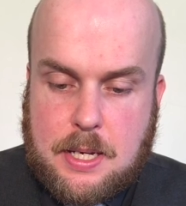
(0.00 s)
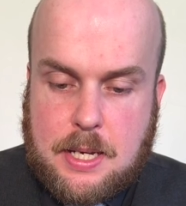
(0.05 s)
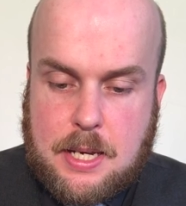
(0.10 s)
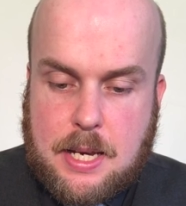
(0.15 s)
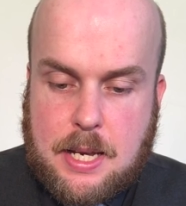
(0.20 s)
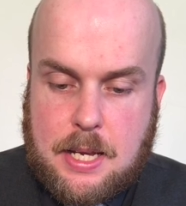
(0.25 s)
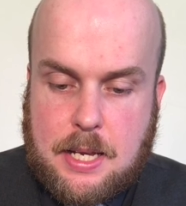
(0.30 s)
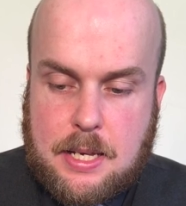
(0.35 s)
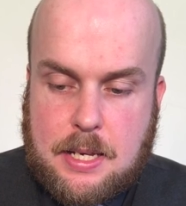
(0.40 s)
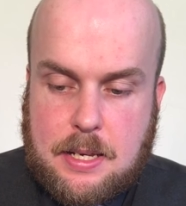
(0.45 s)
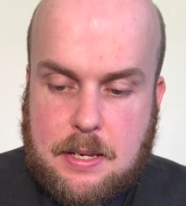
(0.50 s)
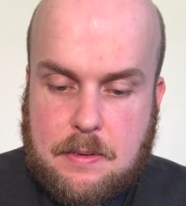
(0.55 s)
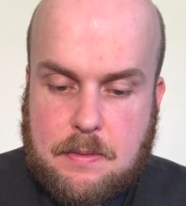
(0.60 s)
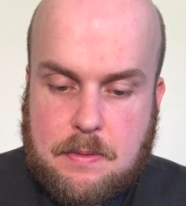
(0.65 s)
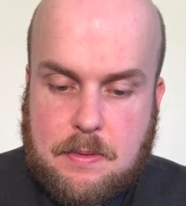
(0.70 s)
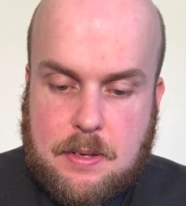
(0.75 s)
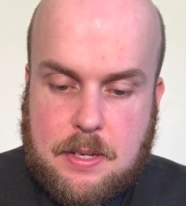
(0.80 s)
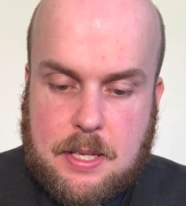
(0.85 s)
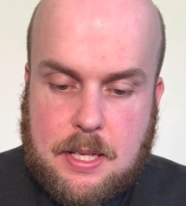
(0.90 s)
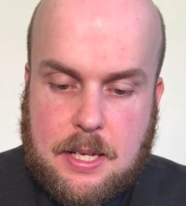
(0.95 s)
negative,
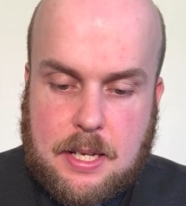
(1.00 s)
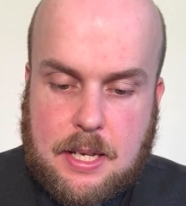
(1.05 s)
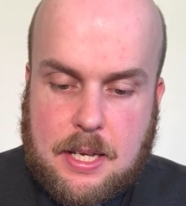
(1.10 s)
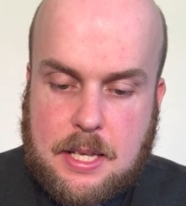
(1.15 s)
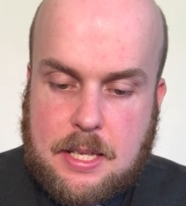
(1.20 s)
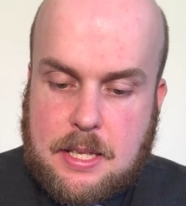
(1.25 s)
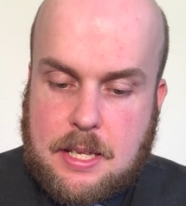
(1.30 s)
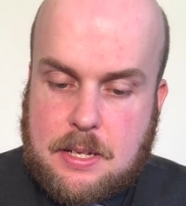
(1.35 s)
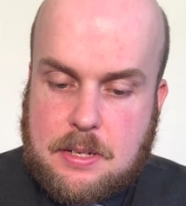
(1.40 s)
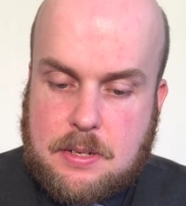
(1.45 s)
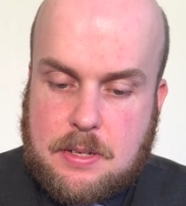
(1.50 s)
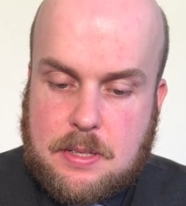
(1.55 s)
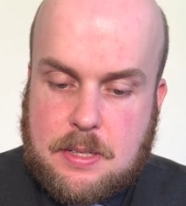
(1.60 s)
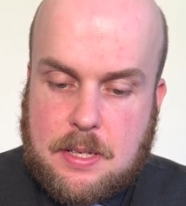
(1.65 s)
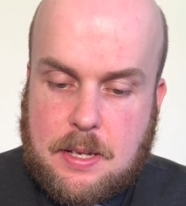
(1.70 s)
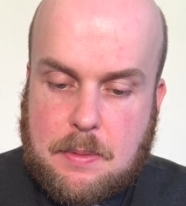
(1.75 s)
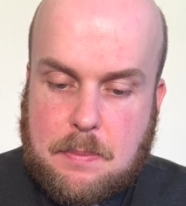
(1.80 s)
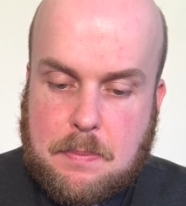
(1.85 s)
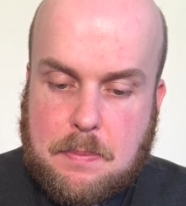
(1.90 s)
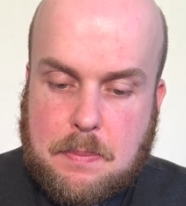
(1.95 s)
and again that should say
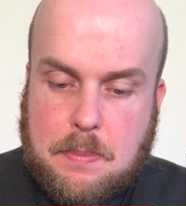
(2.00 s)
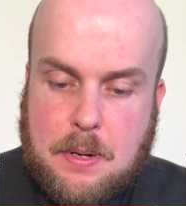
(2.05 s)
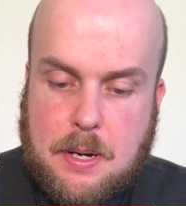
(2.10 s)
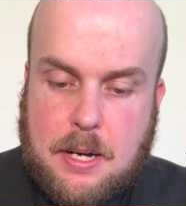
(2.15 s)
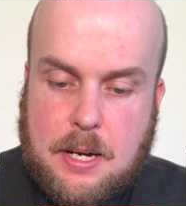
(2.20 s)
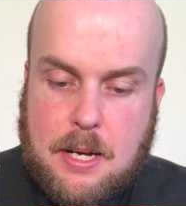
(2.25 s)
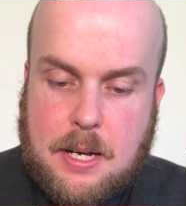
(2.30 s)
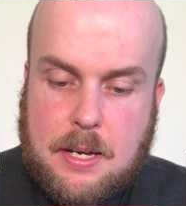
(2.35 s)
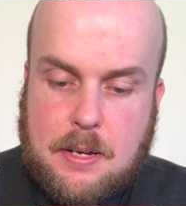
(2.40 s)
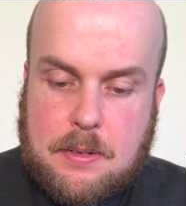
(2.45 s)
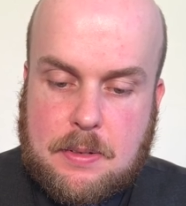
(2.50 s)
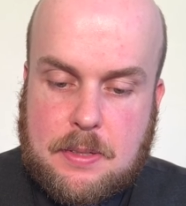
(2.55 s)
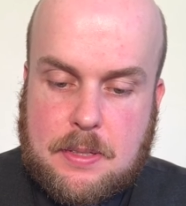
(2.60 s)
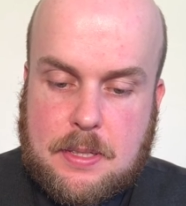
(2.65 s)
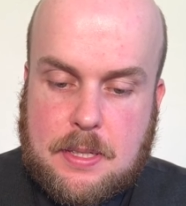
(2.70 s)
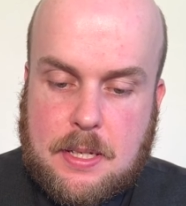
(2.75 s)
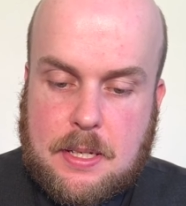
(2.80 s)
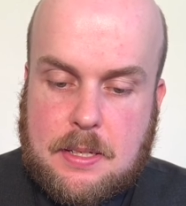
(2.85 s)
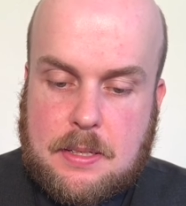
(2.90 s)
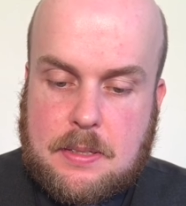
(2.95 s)
pi on
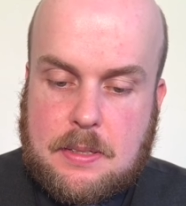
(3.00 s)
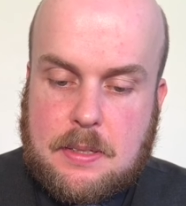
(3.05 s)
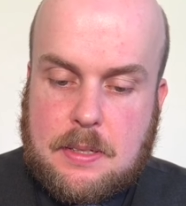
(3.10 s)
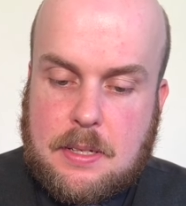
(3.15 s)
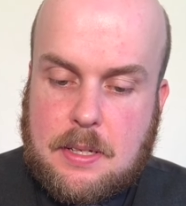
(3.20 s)
6.